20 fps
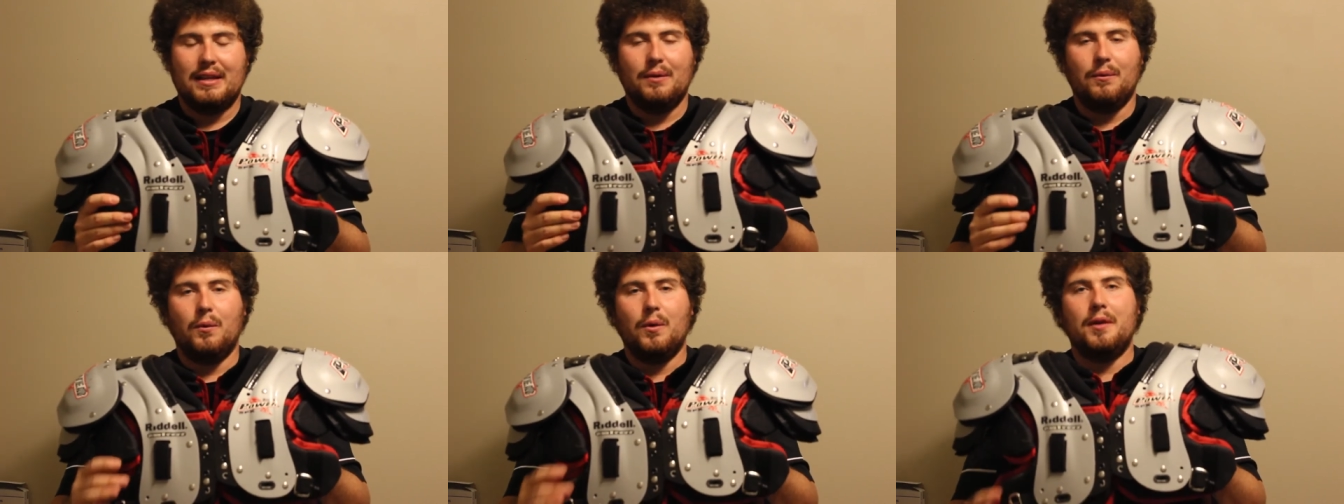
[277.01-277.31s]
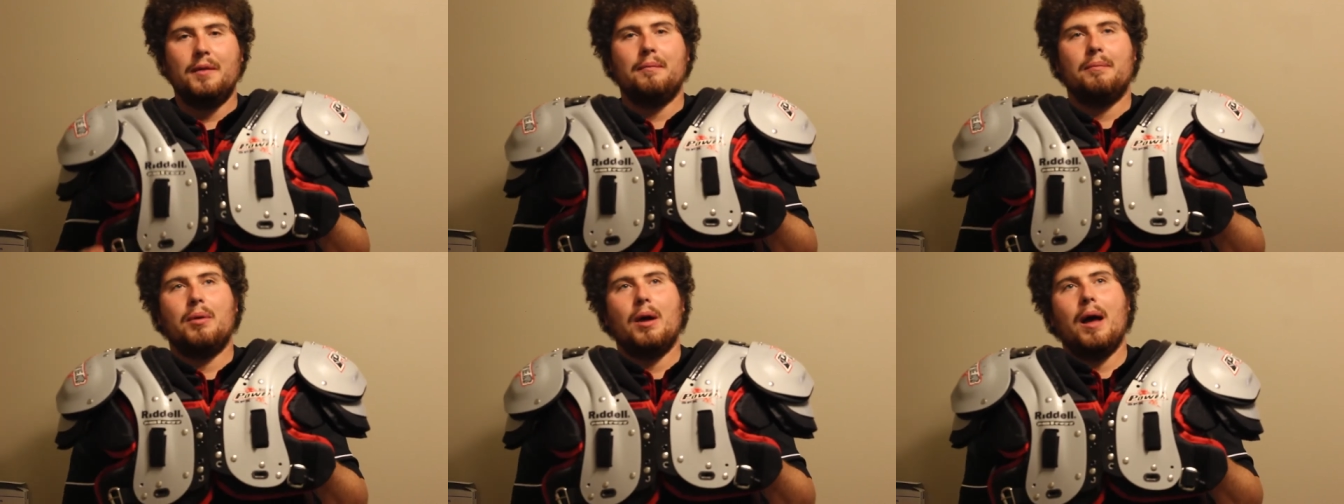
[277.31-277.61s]
It
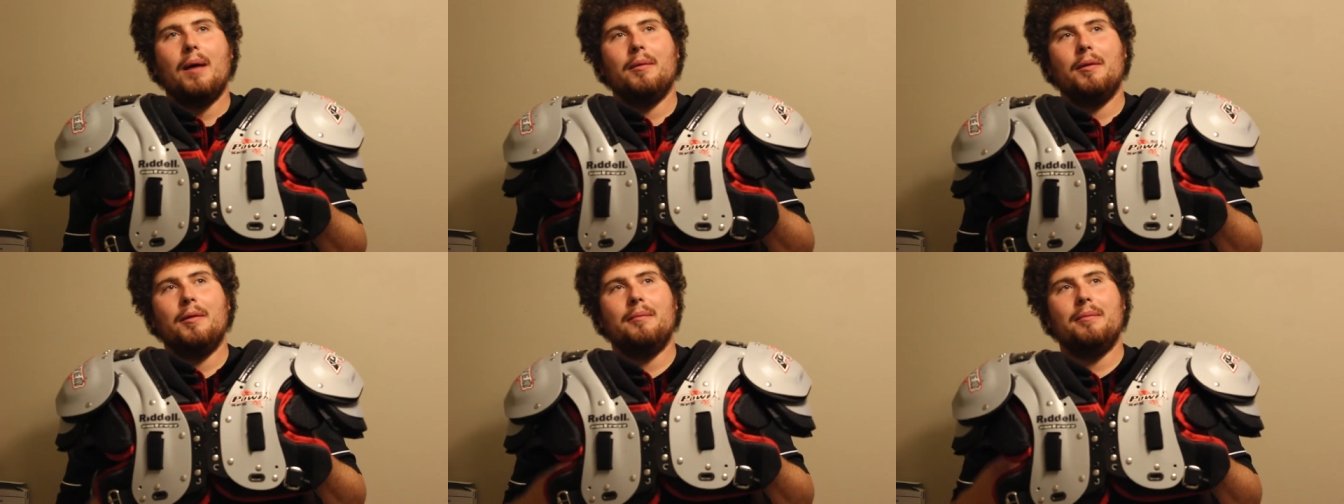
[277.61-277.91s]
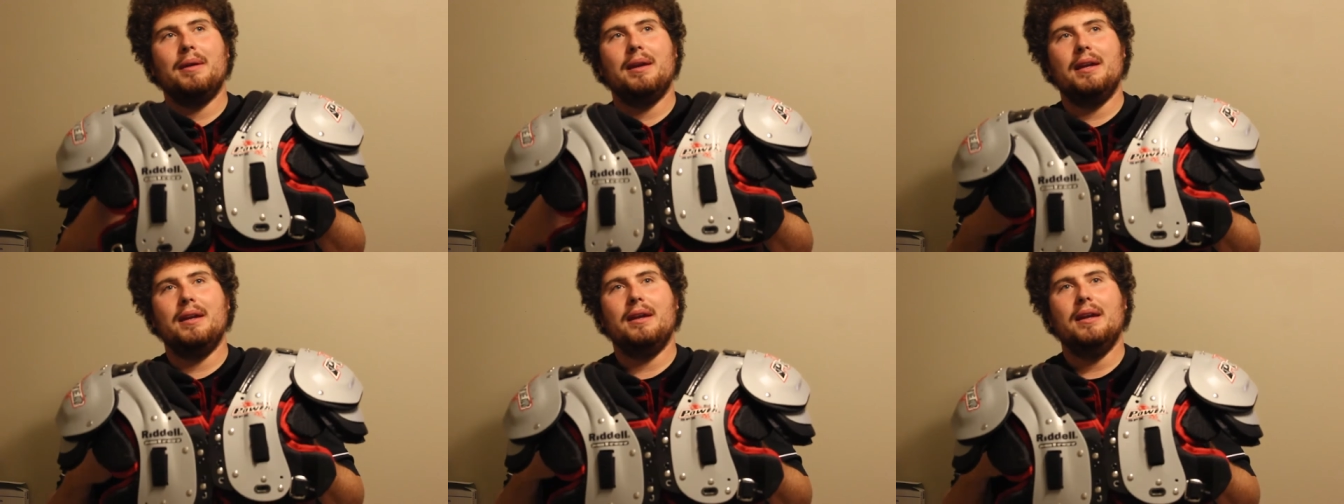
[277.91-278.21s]
wouldn't probably
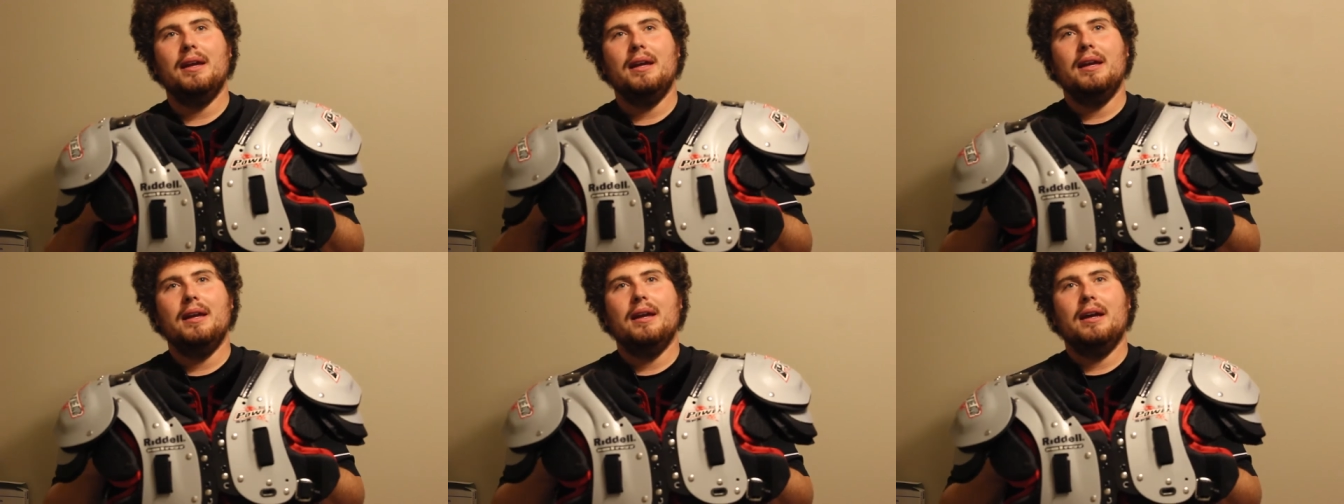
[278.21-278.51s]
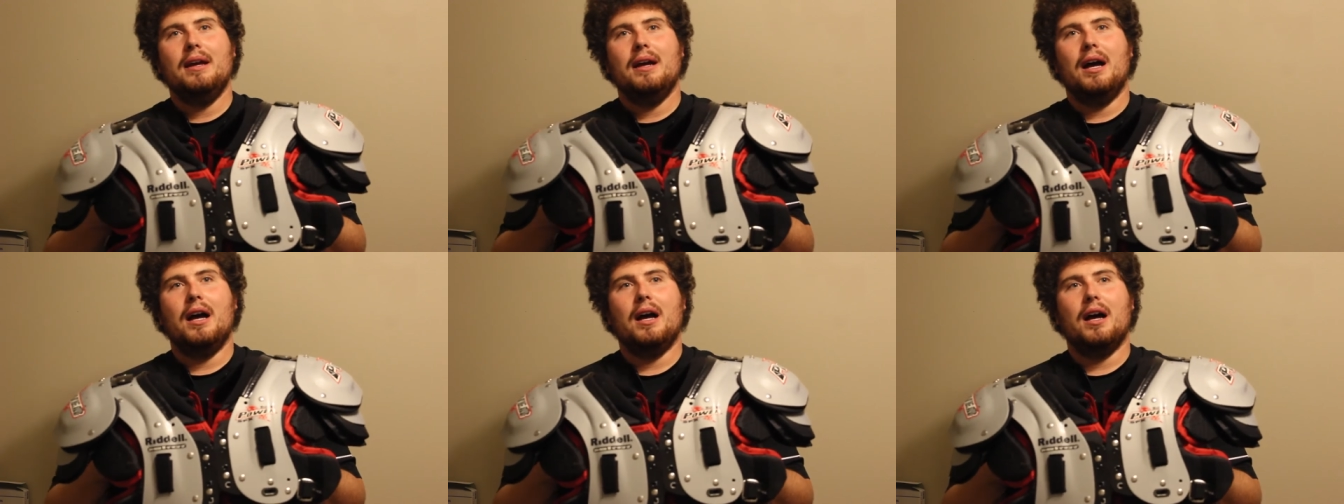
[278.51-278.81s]
be
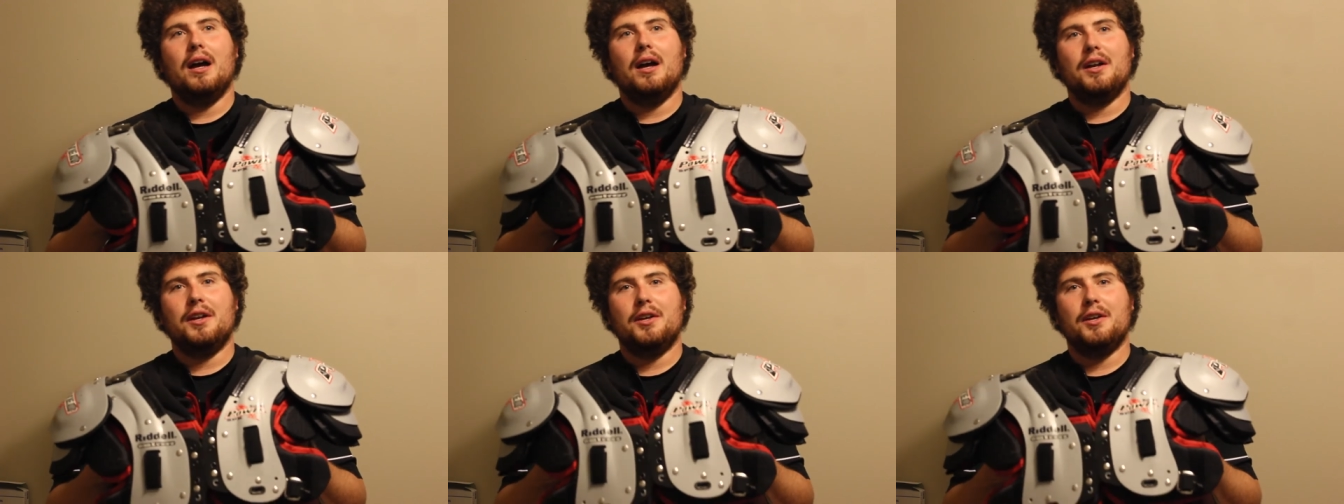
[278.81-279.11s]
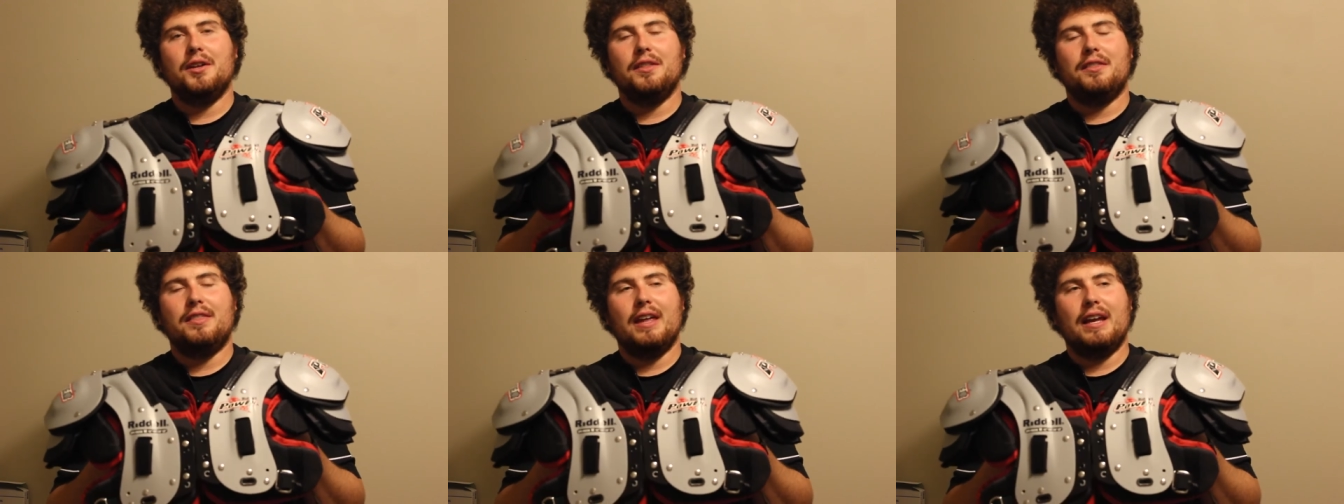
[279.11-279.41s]
uh, a
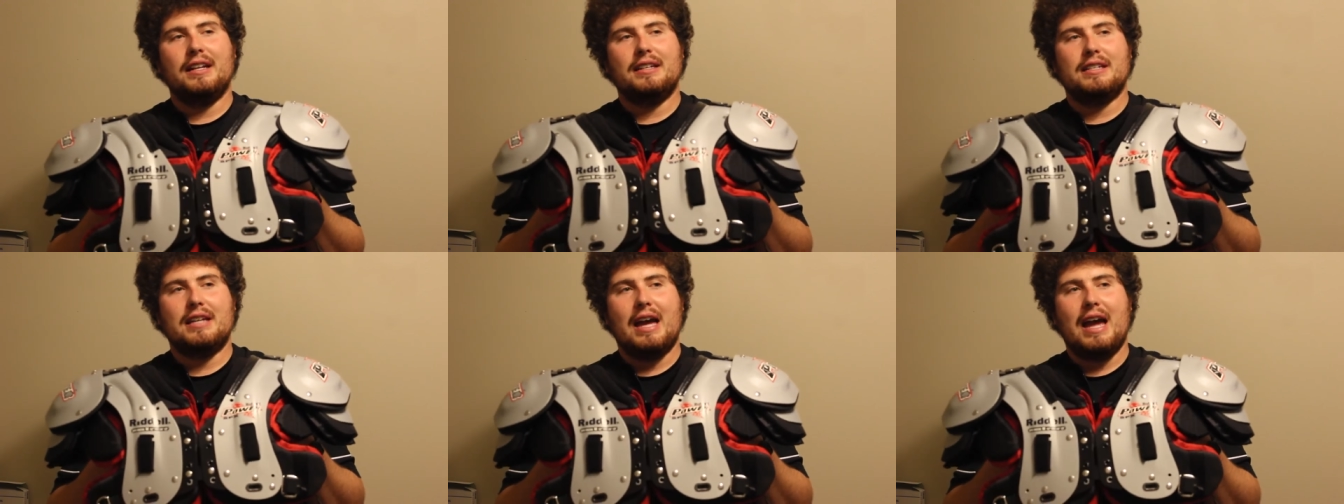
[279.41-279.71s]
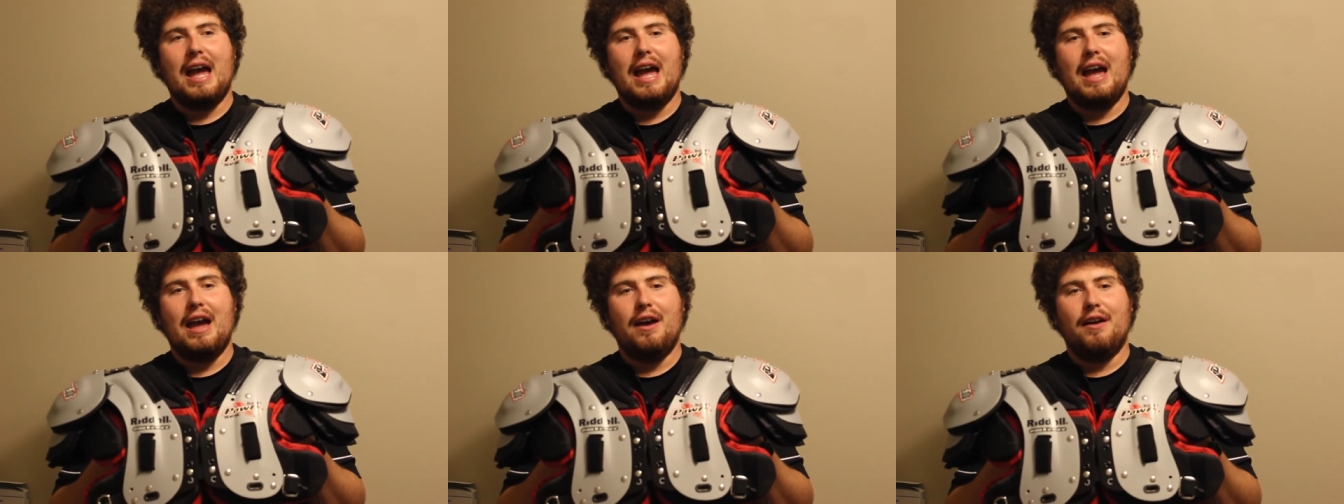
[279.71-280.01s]
good thing to
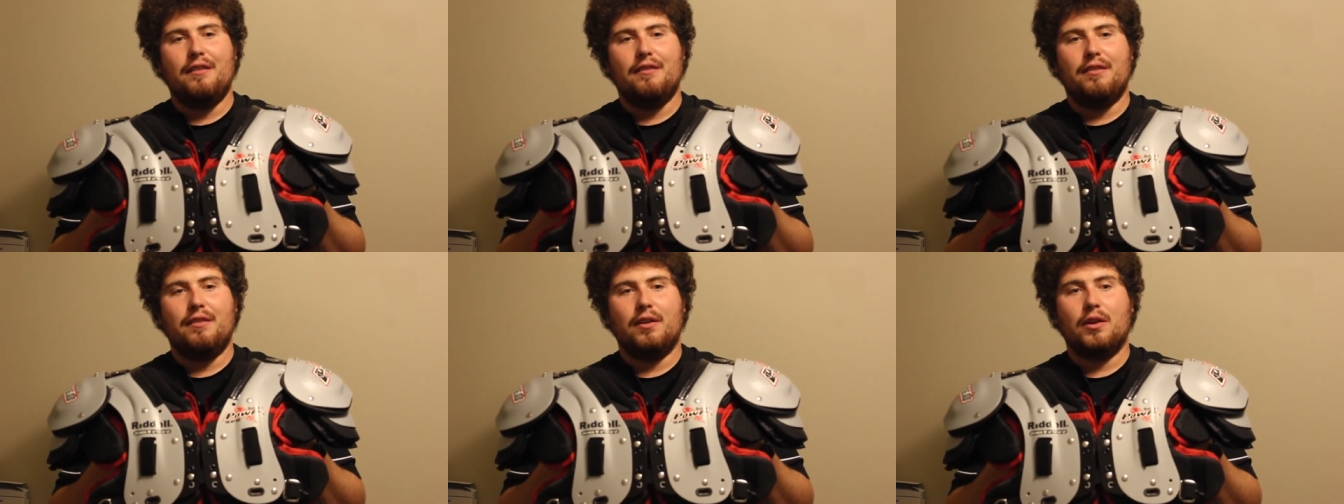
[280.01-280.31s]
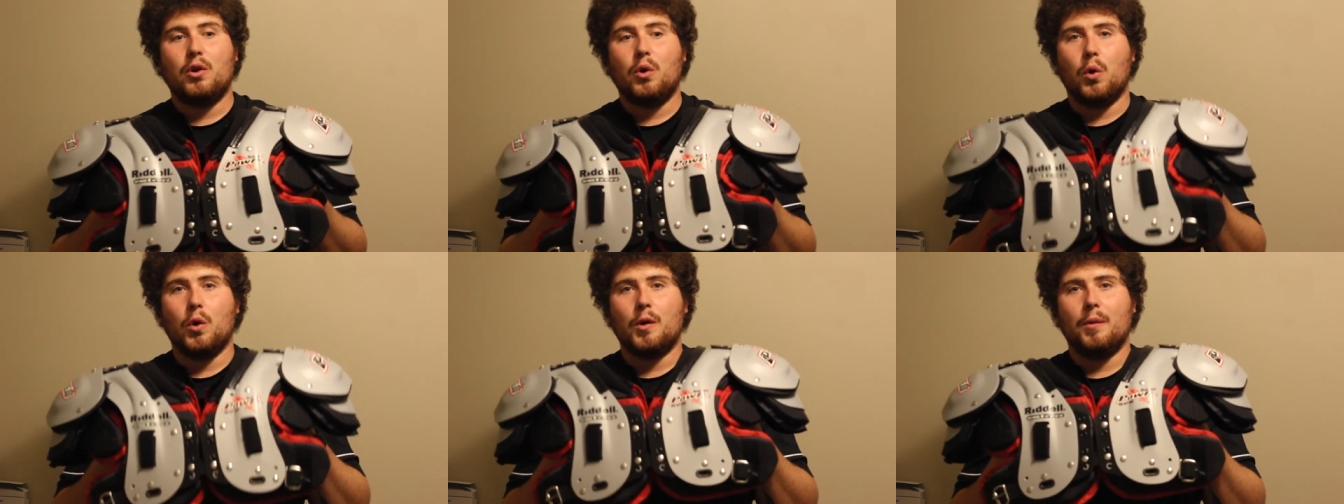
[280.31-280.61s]
have
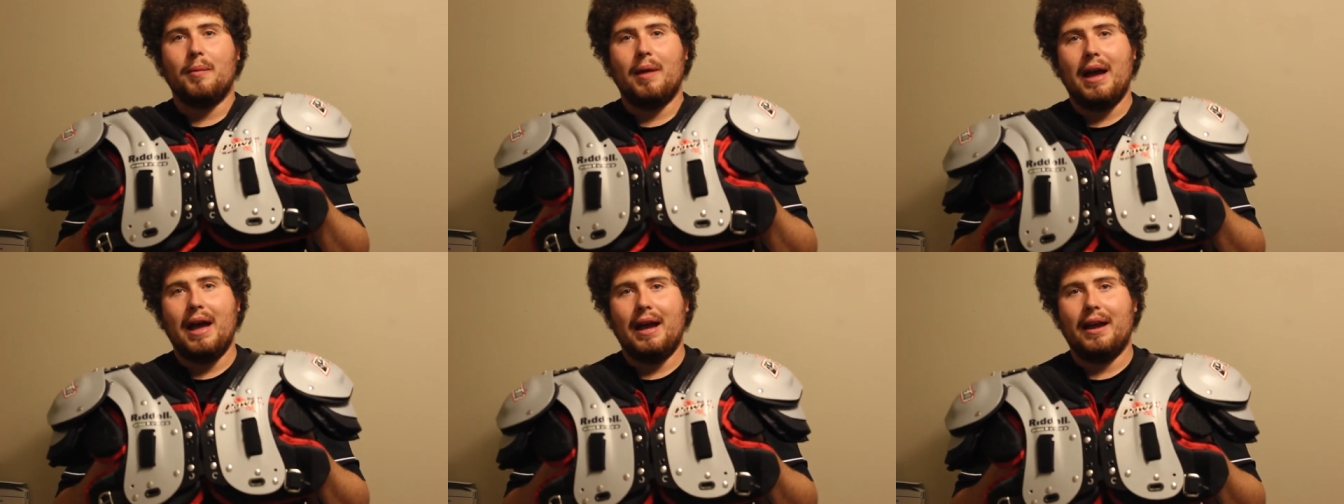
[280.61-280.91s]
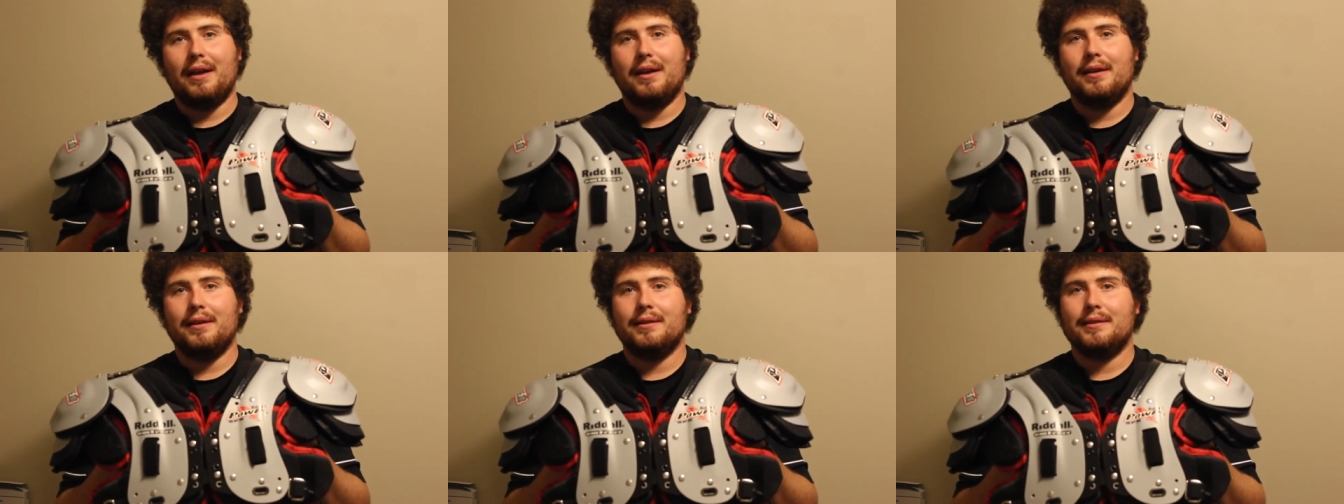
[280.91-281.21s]
quarterback